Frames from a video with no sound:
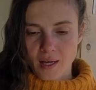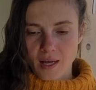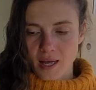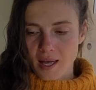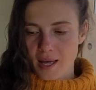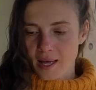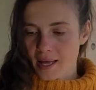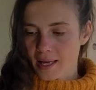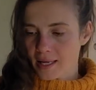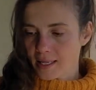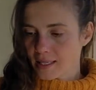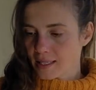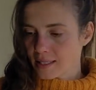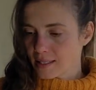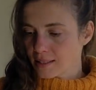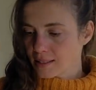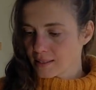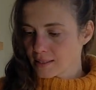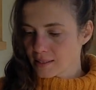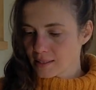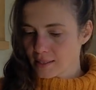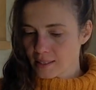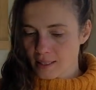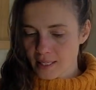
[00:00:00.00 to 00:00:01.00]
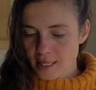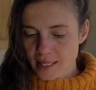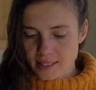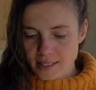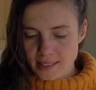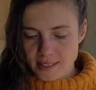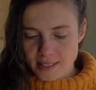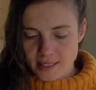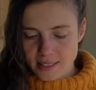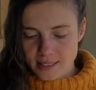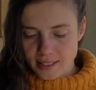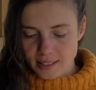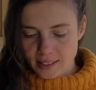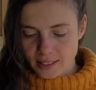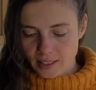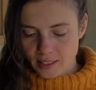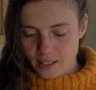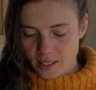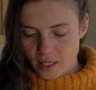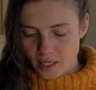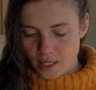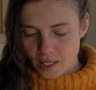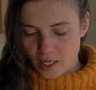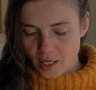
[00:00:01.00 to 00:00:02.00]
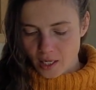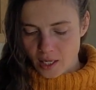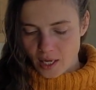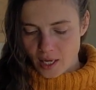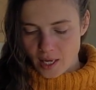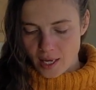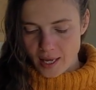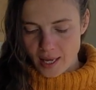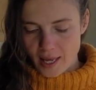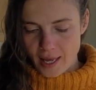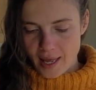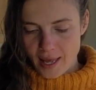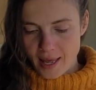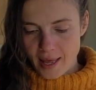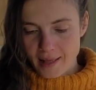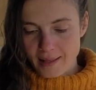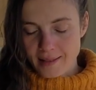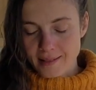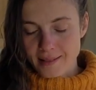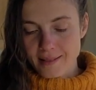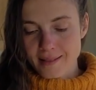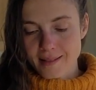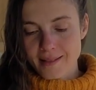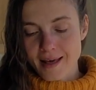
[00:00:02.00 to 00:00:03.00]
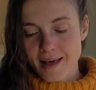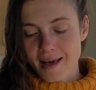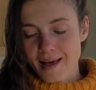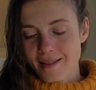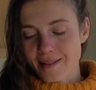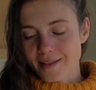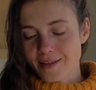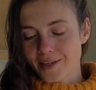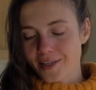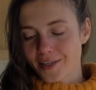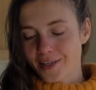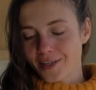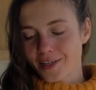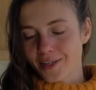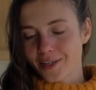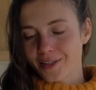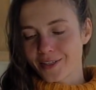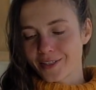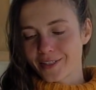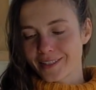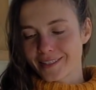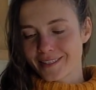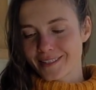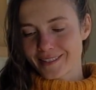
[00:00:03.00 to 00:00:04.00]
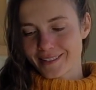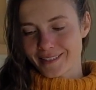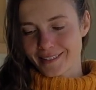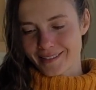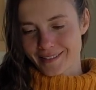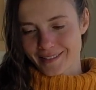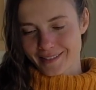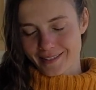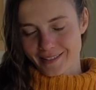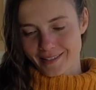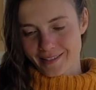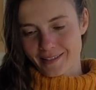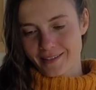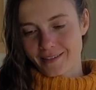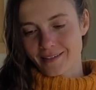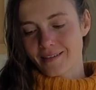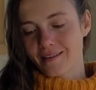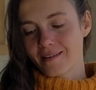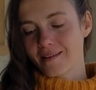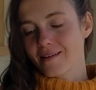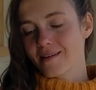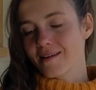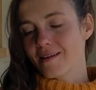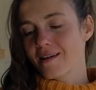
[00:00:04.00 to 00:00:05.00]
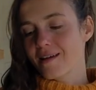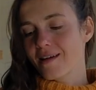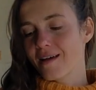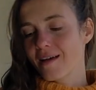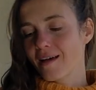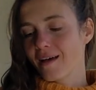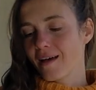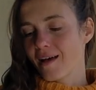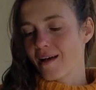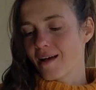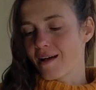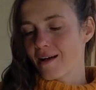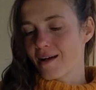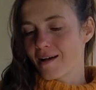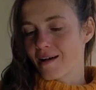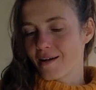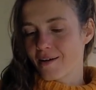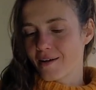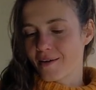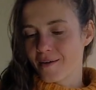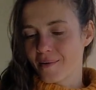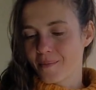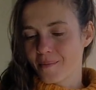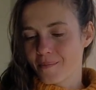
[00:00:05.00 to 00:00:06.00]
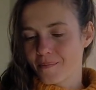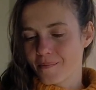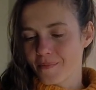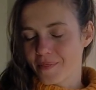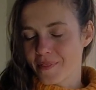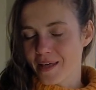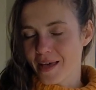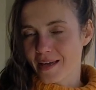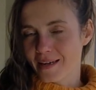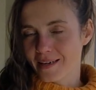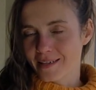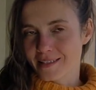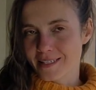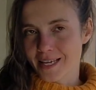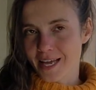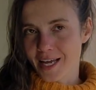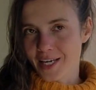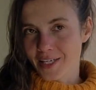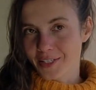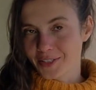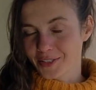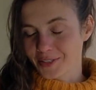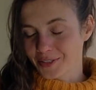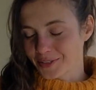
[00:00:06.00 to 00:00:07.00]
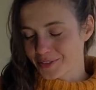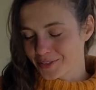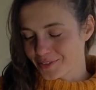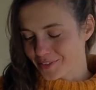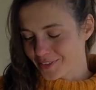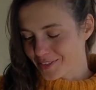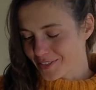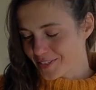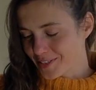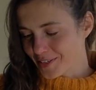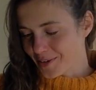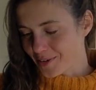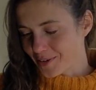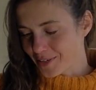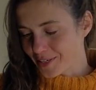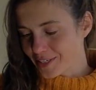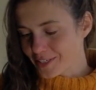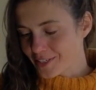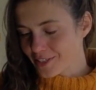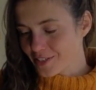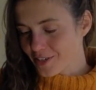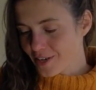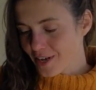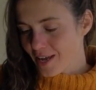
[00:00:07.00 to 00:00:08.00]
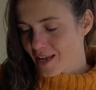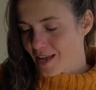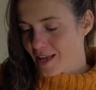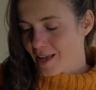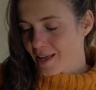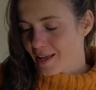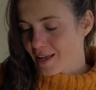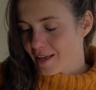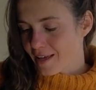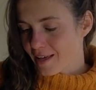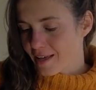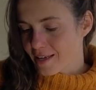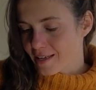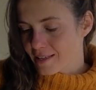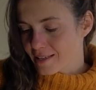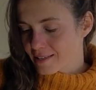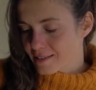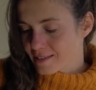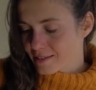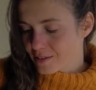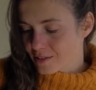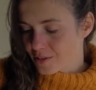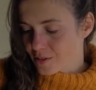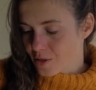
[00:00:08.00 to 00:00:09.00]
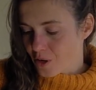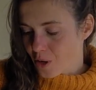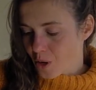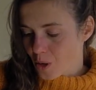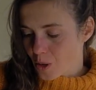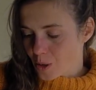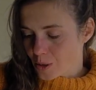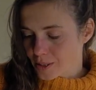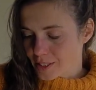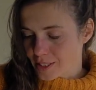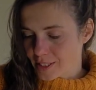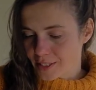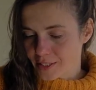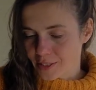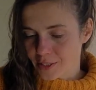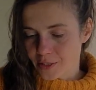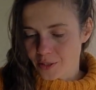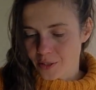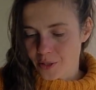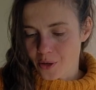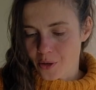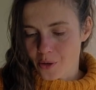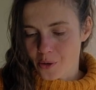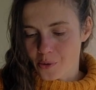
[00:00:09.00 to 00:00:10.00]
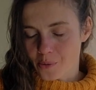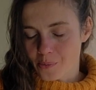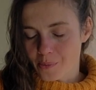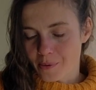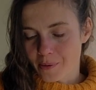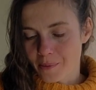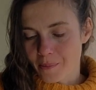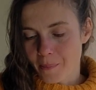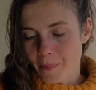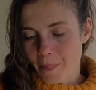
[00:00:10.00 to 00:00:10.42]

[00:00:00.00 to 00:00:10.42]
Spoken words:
And let's see, another early season that is actually good for storage is Golden Globe.